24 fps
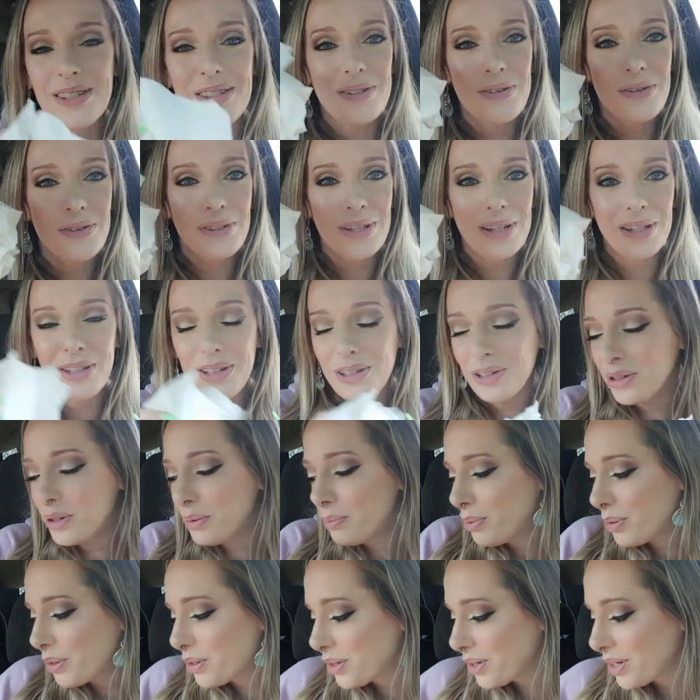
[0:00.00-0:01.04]
so thank you
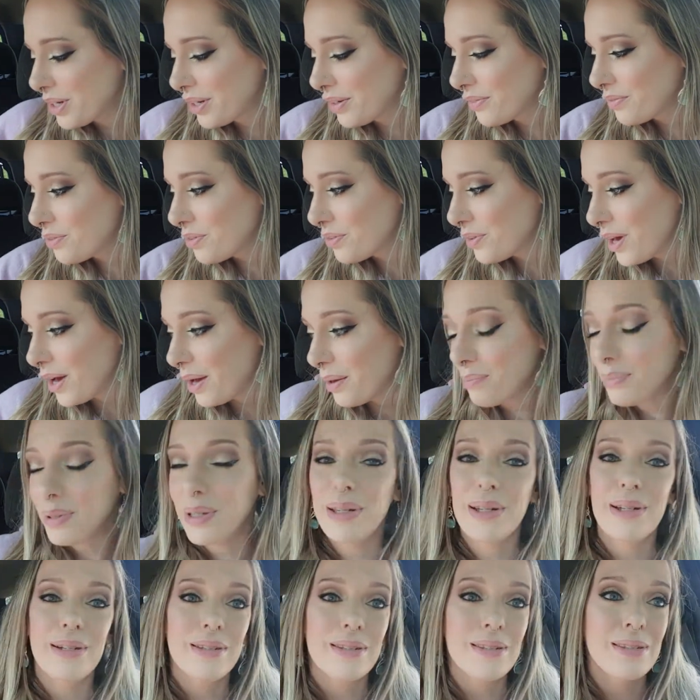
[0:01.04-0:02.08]
Burger King for that,
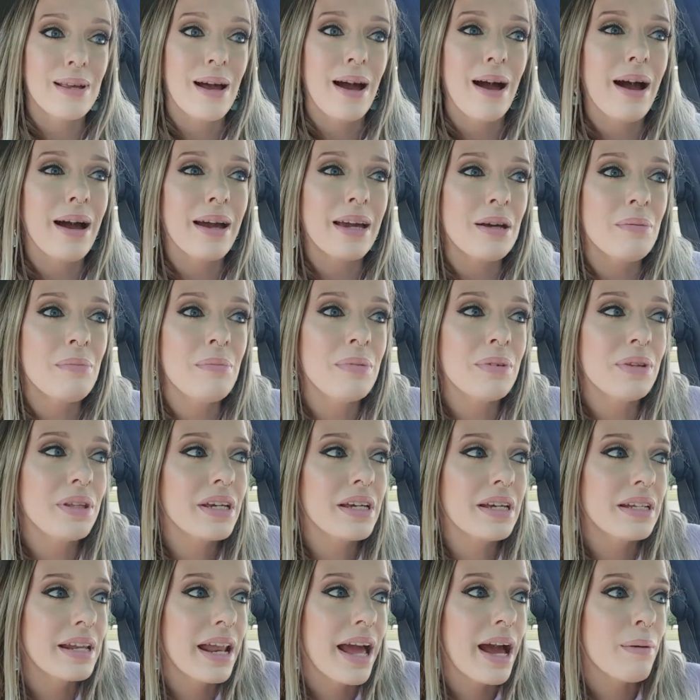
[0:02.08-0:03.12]
because I am like
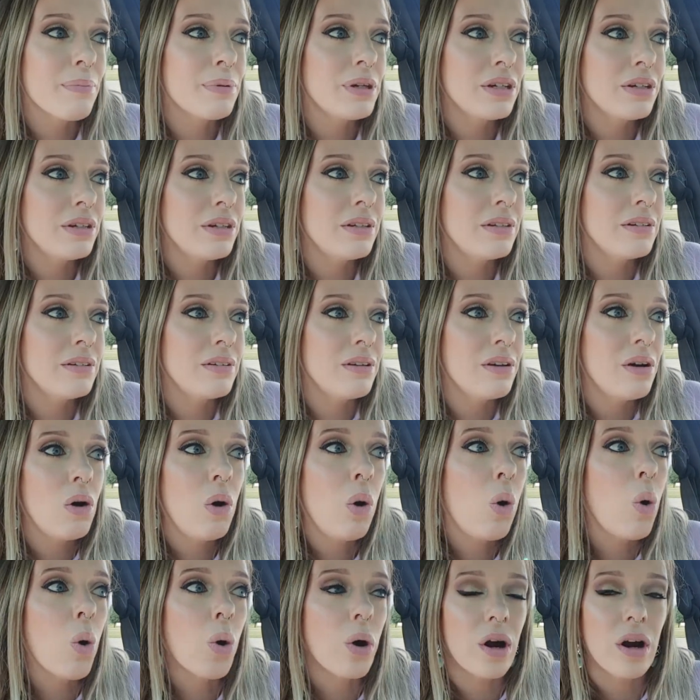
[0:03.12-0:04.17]
a napkin
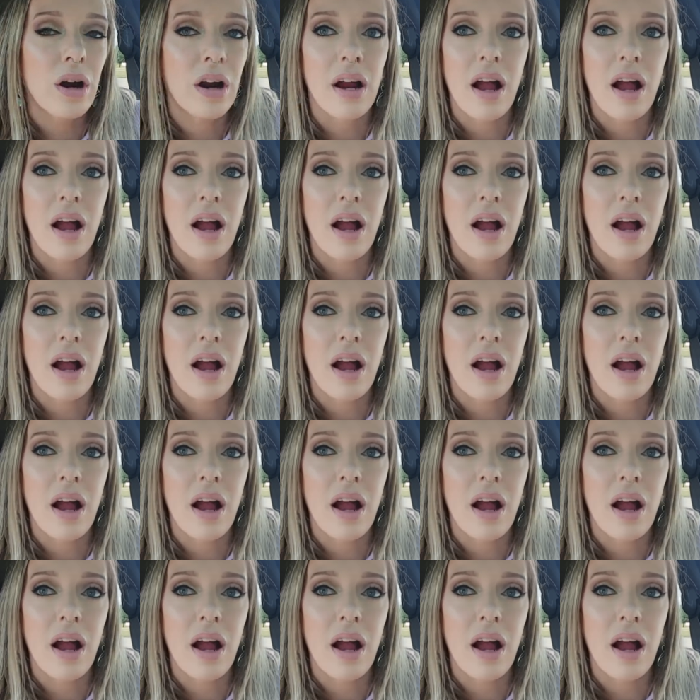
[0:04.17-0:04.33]
whore.